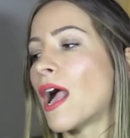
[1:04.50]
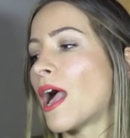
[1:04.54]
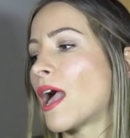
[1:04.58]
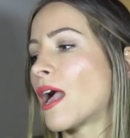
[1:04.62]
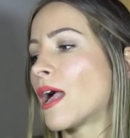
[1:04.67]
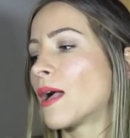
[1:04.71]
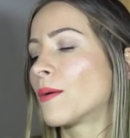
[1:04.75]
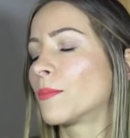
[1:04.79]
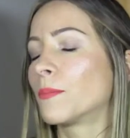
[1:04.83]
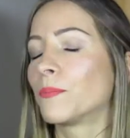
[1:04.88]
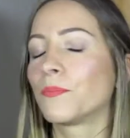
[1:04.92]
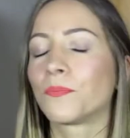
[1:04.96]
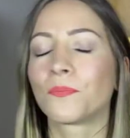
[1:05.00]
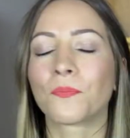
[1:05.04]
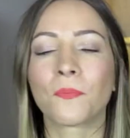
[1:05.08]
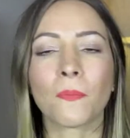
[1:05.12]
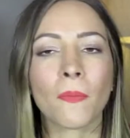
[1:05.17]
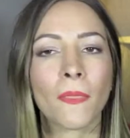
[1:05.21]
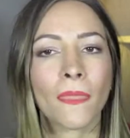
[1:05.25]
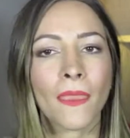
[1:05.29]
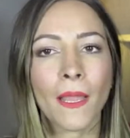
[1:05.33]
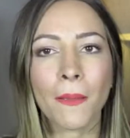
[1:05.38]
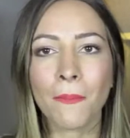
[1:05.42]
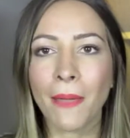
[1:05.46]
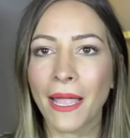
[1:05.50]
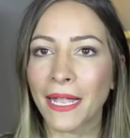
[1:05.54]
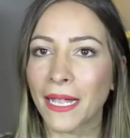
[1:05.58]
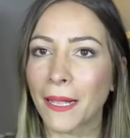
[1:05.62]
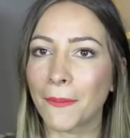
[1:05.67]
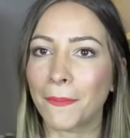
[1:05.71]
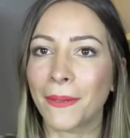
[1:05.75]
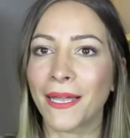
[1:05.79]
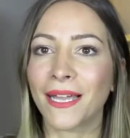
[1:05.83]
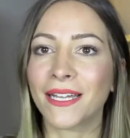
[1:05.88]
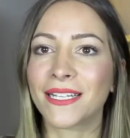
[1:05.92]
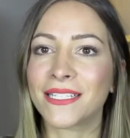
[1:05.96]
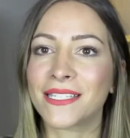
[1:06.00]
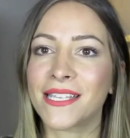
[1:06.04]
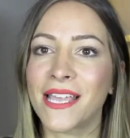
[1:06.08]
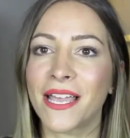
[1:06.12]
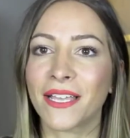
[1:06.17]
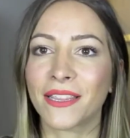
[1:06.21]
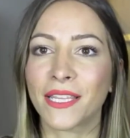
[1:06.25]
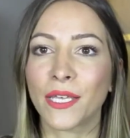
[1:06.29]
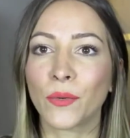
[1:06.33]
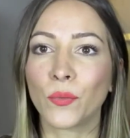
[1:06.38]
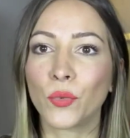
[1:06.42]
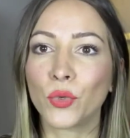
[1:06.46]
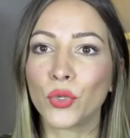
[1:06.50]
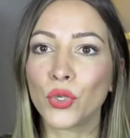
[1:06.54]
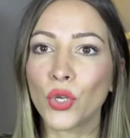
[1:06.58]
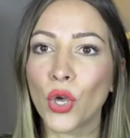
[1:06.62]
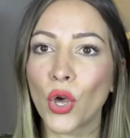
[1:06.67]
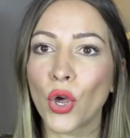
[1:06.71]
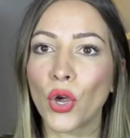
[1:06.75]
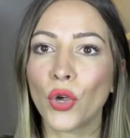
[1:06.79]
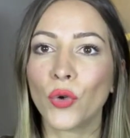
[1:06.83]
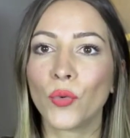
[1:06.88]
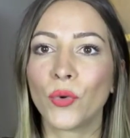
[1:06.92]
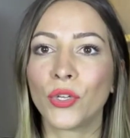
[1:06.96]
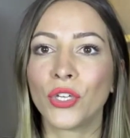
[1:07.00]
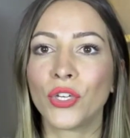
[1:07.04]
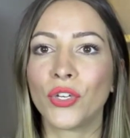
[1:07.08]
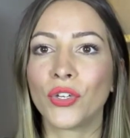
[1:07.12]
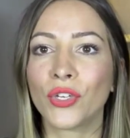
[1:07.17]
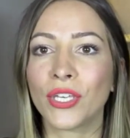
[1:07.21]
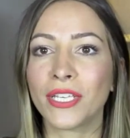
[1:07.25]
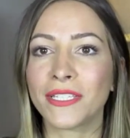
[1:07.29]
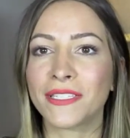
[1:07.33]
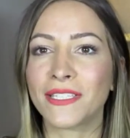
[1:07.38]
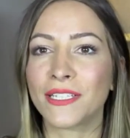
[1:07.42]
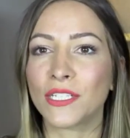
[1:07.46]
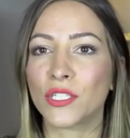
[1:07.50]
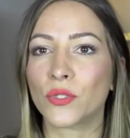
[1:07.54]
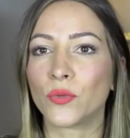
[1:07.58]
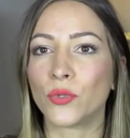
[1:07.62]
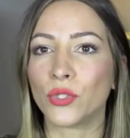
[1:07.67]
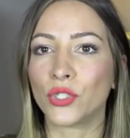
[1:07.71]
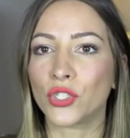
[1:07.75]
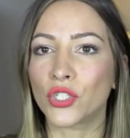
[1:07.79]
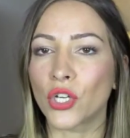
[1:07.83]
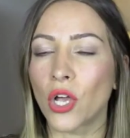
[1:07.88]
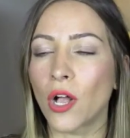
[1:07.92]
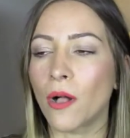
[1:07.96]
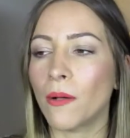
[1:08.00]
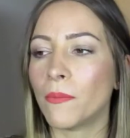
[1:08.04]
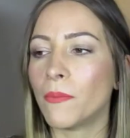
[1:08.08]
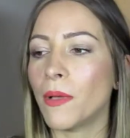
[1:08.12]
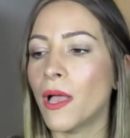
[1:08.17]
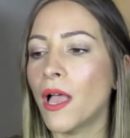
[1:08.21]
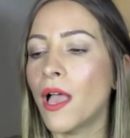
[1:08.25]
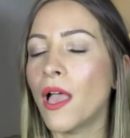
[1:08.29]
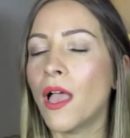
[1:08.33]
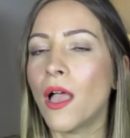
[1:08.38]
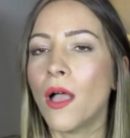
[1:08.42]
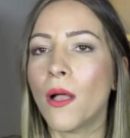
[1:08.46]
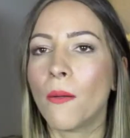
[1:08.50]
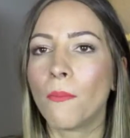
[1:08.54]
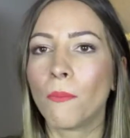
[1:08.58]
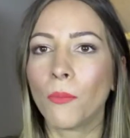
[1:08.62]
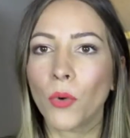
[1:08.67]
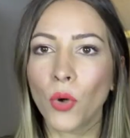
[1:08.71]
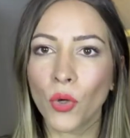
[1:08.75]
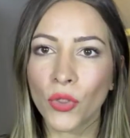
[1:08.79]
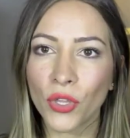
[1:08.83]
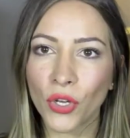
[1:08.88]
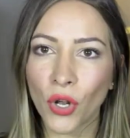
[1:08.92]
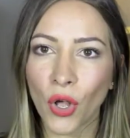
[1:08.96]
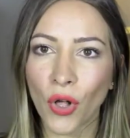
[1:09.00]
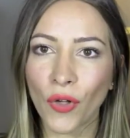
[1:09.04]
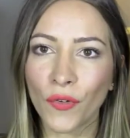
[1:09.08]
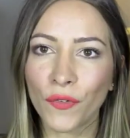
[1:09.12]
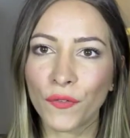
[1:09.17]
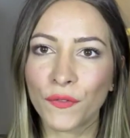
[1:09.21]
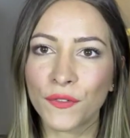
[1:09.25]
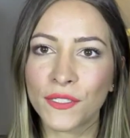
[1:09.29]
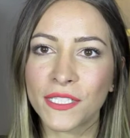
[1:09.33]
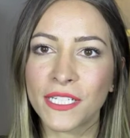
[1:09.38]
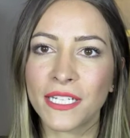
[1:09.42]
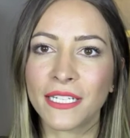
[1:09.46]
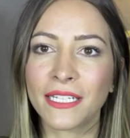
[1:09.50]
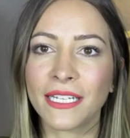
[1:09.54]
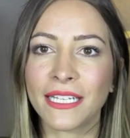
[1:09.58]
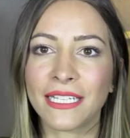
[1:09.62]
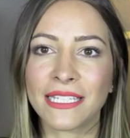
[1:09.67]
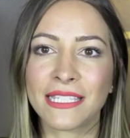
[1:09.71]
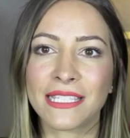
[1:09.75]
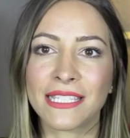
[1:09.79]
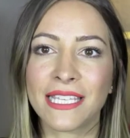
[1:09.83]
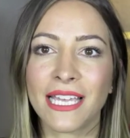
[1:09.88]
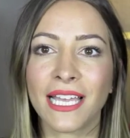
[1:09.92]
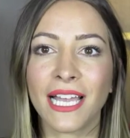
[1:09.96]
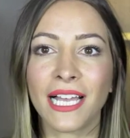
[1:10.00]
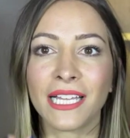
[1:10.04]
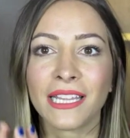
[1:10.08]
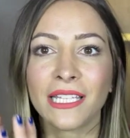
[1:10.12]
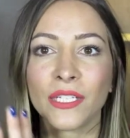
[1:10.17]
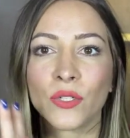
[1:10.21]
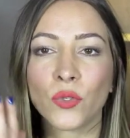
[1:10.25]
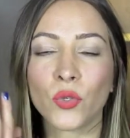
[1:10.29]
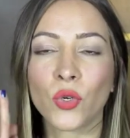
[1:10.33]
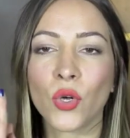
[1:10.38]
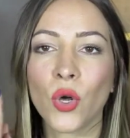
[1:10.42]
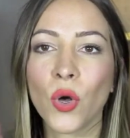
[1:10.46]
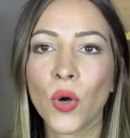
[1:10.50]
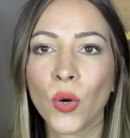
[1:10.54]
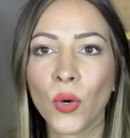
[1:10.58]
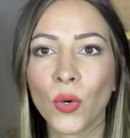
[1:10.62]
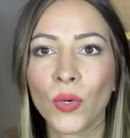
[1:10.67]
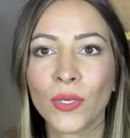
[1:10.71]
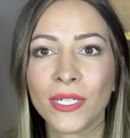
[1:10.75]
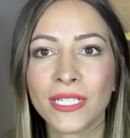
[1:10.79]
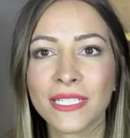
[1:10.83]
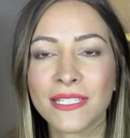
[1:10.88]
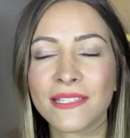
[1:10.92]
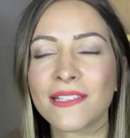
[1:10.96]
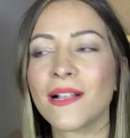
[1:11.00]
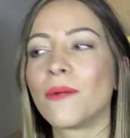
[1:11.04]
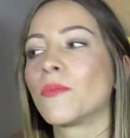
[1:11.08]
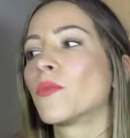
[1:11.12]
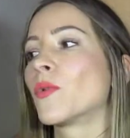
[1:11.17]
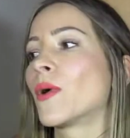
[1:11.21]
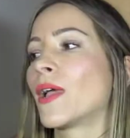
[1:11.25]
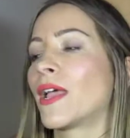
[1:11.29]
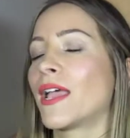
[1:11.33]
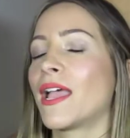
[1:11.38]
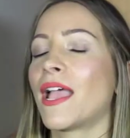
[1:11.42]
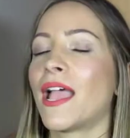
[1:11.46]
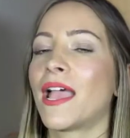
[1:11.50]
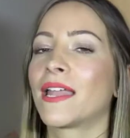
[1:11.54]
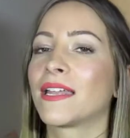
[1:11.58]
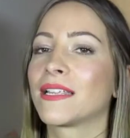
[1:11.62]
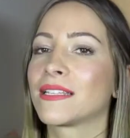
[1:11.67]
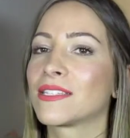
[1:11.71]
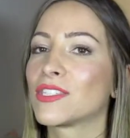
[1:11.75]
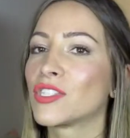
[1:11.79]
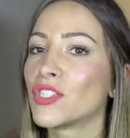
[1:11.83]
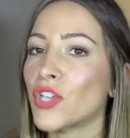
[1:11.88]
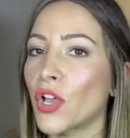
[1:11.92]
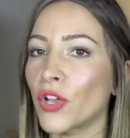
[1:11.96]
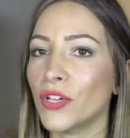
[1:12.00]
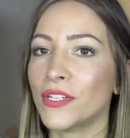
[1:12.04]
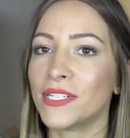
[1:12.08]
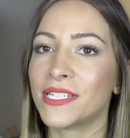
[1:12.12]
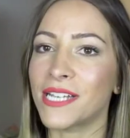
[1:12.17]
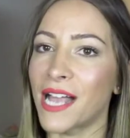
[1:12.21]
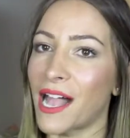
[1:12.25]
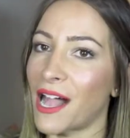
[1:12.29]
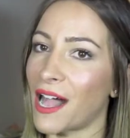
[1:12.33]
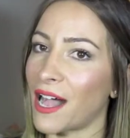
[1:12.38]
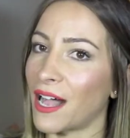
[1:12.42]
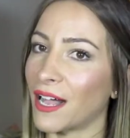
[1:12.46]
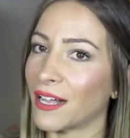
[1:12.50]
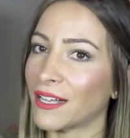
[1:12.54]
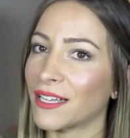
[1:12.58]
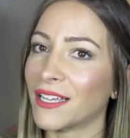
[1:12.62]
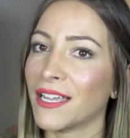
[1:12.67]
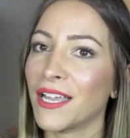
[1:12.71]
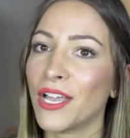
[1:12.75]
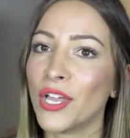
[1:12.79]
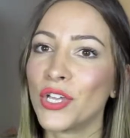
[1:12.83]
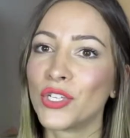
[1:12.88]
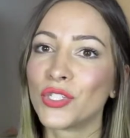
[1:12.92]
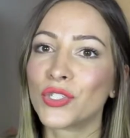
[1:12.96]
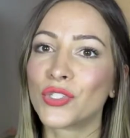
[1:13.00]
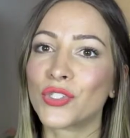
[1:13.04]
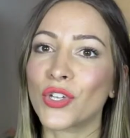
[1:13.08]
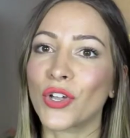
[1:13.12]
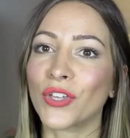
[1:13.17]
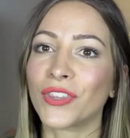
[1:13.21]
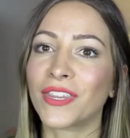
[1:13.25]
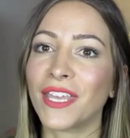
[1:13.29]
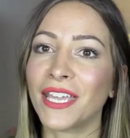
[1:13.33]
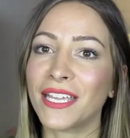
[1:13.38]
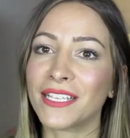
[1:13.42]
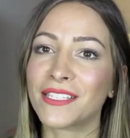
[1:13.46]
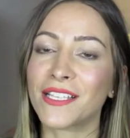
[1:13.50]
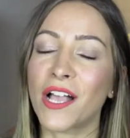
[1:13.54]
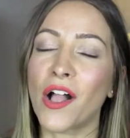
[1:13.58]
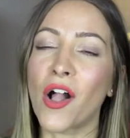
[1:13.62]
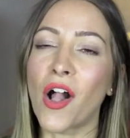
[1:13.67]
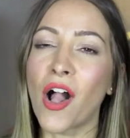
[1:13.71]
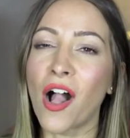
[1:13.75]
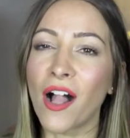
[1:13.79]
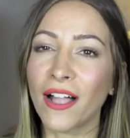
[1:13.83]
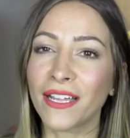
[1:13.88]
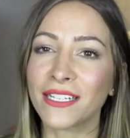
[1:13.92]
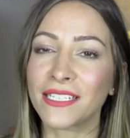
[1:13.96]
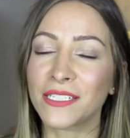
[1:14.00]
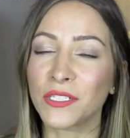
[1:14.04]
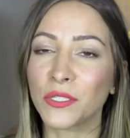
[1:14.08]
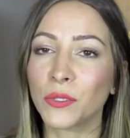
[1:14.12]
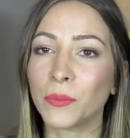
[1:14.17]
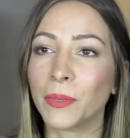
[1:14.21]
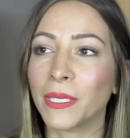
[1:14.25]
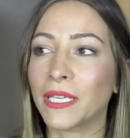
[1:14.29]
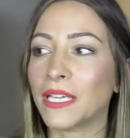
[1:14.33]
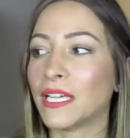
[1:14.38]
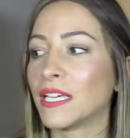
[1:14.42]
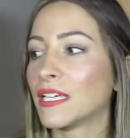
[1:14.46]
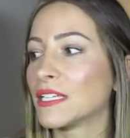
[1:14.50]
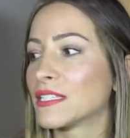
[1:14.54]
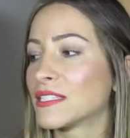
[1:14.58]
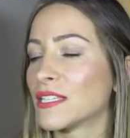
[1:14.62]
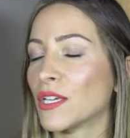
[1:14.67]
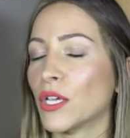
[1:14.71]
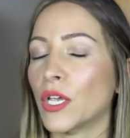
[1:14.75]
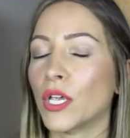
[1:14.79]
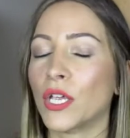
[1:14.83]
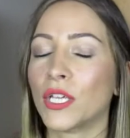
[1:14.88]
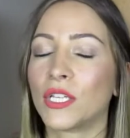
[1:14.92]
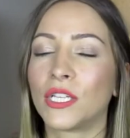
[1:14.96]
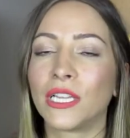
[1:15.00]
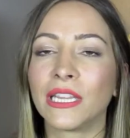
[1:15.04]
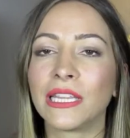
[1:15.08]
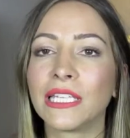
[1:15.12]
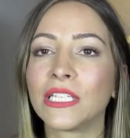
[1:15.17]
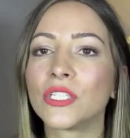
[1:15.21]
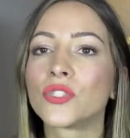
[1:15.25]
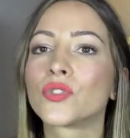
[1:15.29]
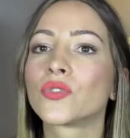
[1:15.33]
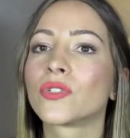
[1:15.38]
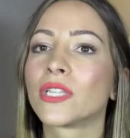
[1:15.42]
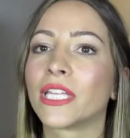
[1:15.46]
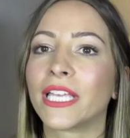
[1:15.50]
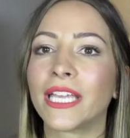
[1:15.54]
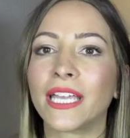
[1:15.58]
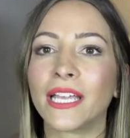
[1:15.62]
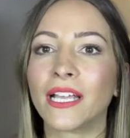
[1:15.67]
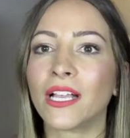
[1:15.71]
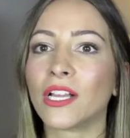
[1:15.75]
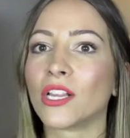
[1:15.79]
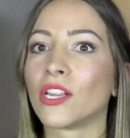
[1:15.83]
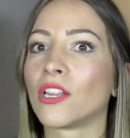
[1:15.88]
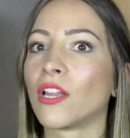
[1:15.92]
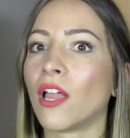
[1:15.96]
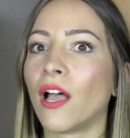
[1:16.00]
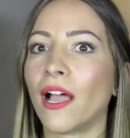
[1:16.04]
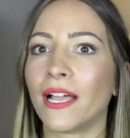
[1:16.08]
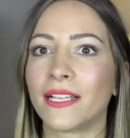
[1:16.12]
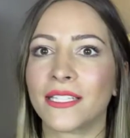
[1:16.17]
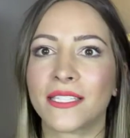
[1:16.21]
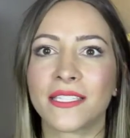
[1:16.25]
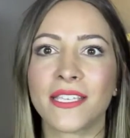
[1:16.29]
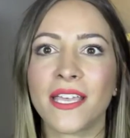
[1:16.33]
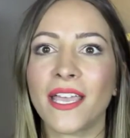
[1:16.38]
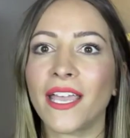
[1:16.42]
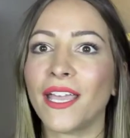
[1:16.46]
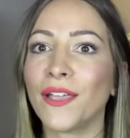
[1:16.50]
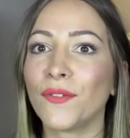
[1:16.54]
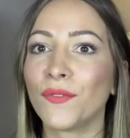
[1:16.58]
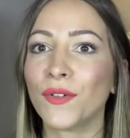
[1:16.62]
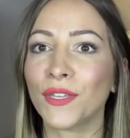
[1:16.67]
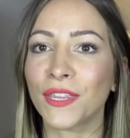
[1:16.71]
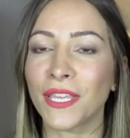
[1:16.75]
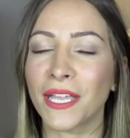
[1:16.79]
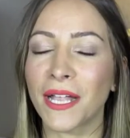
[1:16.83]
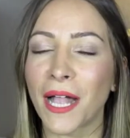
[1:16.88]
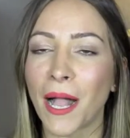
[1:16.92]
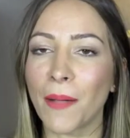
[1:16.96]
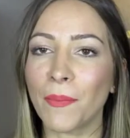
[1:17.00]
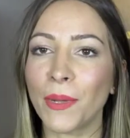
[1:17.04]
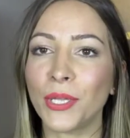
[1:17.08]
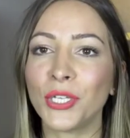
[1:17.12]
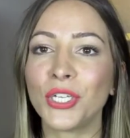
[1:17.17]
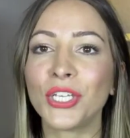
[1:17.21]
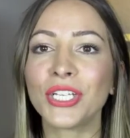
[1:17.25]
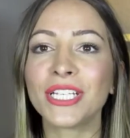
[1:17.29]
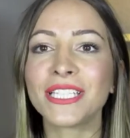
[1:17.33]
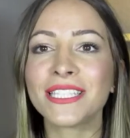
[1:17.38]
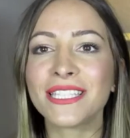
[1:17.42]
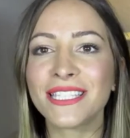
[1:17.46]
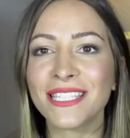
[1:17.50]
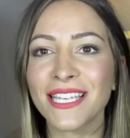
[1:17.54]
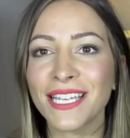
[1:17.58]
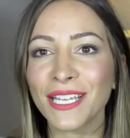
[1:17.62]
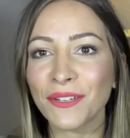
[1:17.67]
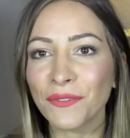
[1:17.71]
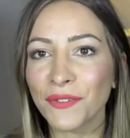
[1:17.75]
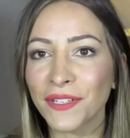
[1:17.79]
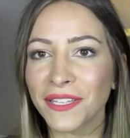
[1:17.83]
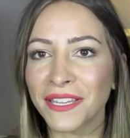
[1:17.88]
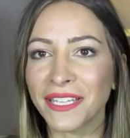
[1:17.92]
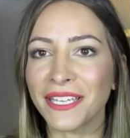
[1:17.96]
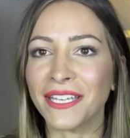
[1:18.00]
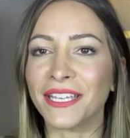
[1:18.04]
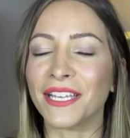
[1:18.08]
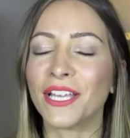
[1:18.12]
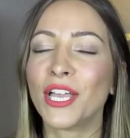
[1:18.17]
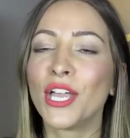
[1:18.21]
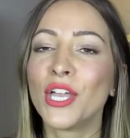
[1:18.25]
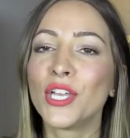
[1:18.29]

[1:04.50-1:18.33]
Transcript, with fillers: Um, makeup artists out there would know when you get sent to a job, more than often it's a little corner somewhere and it's so dark. So these are ideal because it, it literally lights everything up and you can see everything.